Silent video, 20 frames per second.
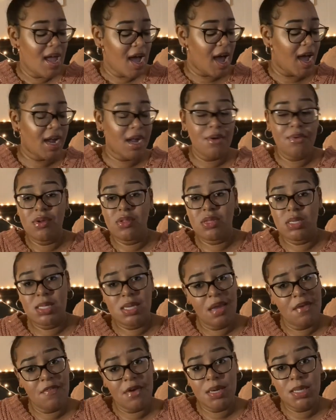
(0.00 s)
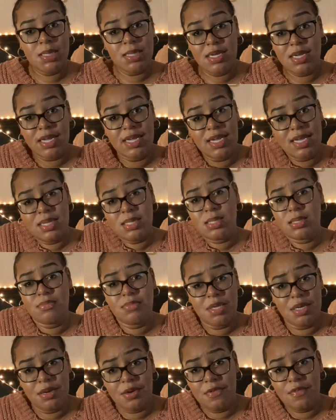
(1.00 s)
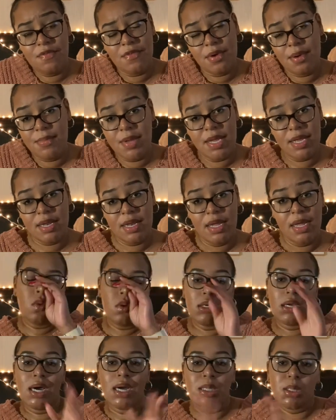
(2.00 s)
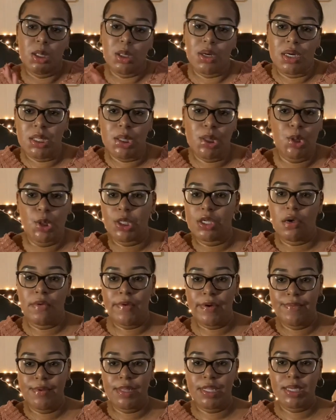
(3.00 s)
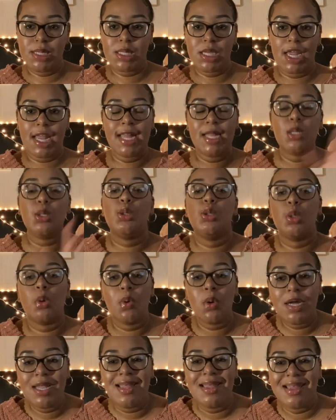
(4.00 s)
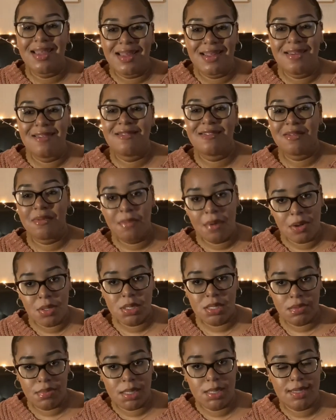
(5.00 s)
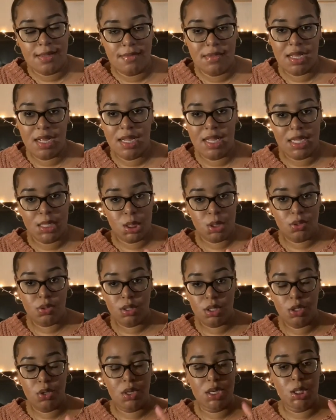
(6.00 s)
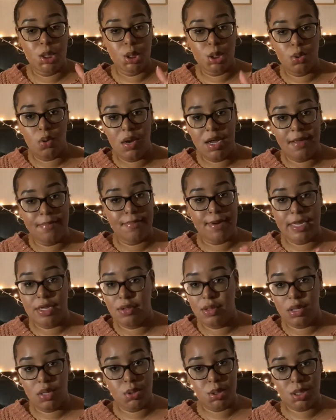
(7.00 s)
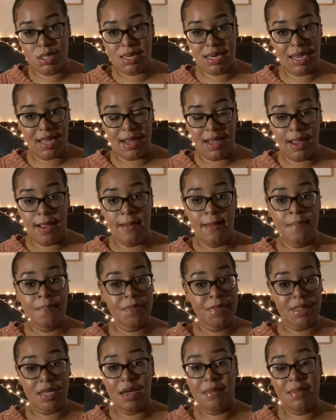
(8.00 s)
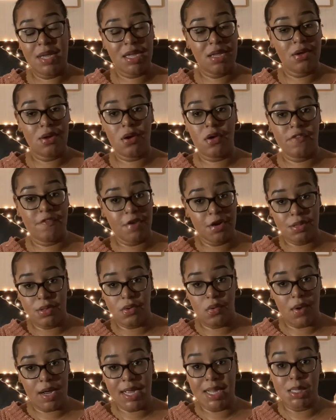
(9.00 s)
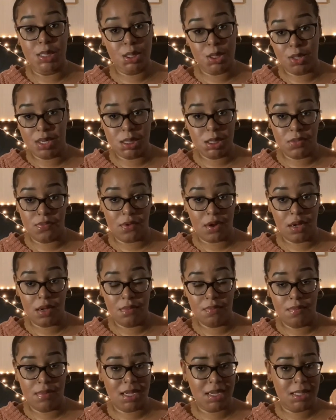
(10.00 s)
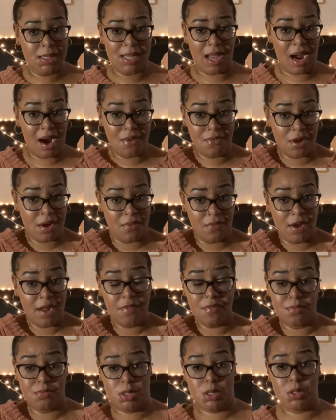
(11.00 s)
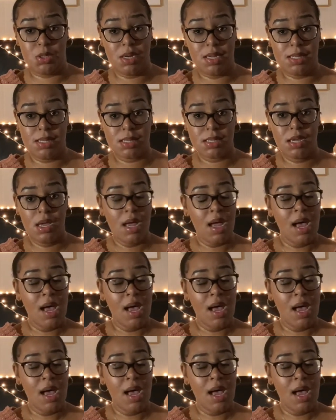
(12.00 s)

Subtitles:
I can read the same verse and get something new from it. Do not stress yourself over this. Enjoy it. It's supposed to be something that you to enjoy and bring you closer to God, not make you go further away and stress from, because I run away from stress.